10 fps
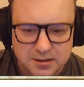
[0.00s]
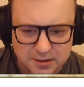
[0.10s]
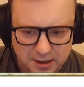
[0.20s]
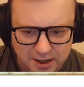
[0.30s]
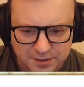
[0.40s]

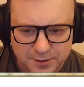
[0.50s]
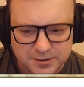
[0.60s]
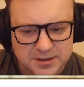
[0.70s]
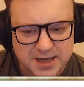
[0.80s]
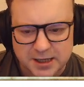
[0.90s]
And the
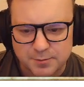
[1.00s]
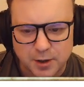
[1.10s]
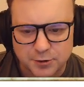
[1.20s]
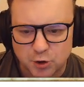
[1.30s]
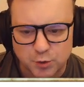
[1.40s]
second
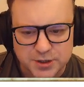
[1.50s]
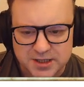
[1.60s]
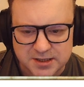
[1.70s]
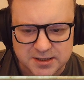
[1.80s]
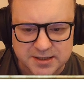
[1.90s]
part always
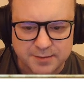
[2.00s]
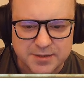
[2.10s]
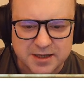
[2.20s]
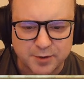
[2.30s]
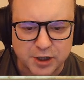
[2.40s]
stays the same.
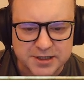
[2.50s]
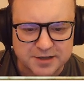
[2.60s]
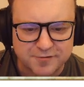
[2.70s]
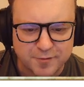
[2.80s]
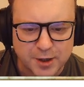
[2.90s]
Summarize the
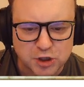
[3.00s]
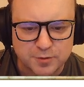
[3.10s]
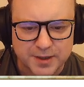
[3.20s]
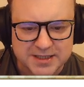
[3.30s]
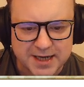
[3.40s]
information
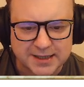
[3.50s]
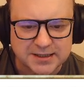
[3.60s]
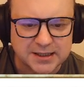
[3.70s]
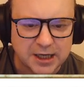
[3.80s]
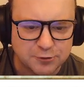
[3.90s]
by
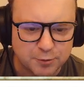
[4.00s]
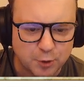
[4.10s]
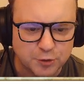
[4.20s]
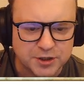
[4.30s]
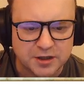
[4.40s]
selecting and
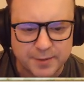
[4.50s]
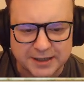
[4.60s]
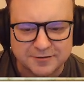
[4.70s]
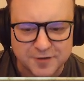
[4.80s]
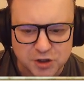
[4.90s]
reporting the
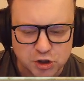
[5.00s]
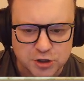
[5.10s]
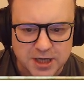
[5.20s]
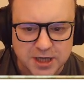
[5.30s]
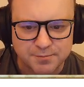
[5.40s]
main features
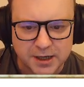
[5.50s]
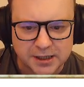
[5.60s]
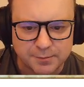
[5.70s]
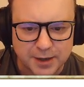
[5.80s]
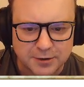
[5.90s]
and make
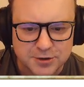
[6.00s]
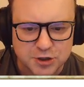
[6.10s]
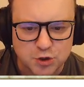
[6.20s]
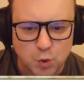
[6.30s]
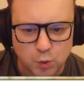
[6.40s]

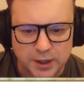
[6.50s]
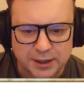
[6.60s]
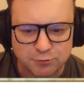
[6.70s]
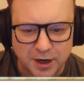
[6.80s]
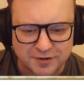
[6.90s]
comparisons where
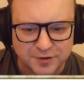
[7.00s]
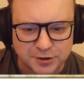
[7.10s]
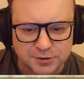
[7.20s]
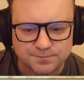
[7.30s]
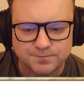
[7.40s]

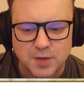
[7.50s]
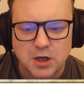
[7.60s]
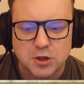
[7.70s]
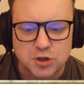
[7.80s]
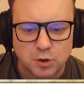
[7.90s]
relevant.
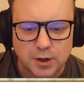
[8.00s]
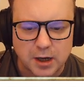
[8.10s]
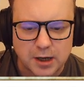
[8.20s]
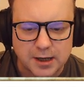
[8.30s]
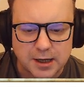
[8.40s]
So
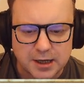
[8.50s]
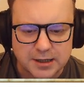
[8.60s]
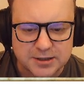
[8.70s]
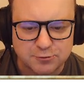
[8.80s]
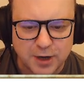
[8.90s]

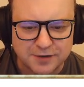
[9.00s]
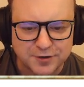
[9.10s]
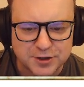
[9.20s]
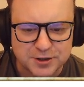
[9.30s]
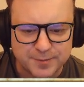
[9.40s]
is it
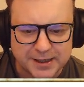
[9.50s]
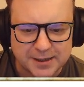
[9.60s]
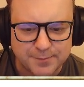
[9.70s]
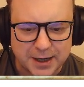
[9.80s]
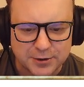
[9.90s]
relevant to make
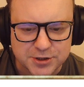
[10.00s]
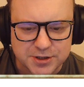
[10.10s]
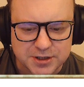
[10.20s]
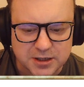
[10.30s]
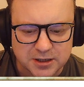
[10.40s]

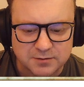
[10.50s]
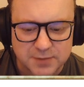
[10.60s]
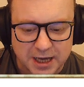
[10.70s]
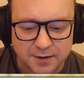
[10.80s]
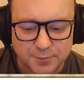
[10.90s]
comparisons here?
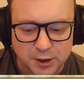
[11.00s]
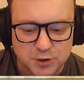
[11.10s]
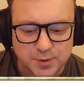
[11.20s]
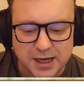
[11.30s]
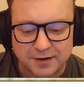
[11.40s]
Yeah, because
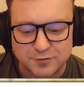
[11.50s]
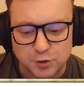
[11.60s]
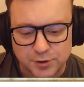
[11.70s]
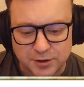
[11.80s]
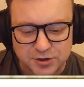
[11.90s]
we have
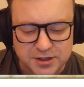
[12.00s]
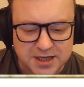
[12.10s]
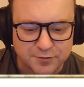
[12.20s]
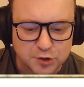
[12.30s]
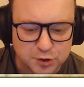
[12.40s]

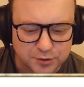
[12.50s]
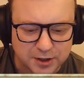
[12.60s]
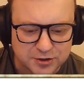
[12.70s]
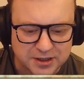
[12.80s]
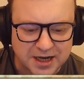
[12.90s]
2007,
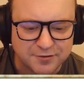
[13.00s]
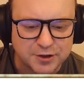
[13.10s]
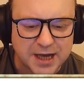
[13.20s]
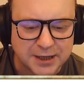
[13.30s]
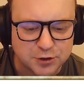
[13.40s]
2011
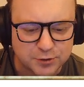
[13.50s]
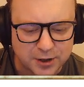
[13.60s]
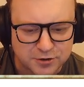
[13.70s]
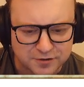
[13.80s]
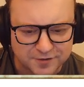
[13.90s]
and
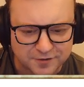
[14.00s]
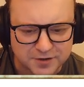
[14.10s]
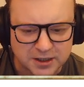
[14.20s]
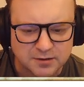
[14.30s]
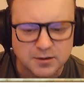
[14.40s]

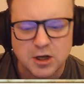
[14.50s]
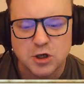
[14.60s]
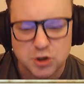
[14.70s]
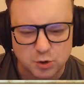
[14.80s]
2015. So